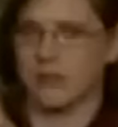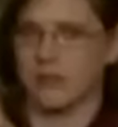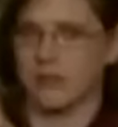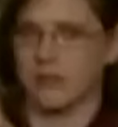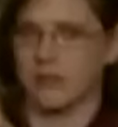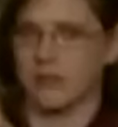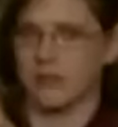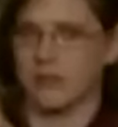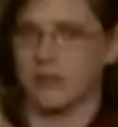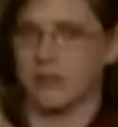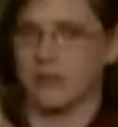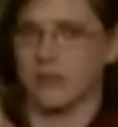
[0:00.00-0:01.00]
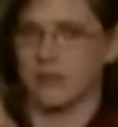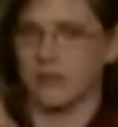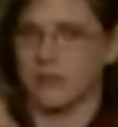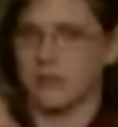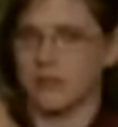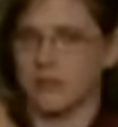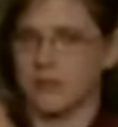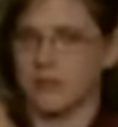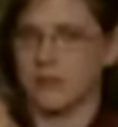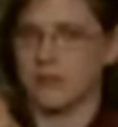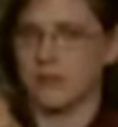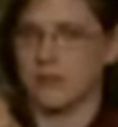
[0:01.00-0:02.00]

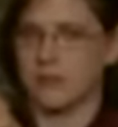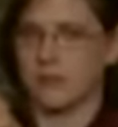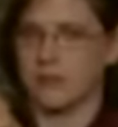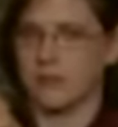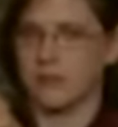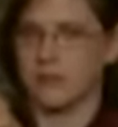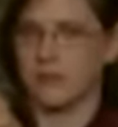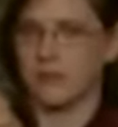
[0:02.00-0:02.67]
No words are spoken by the person on screen.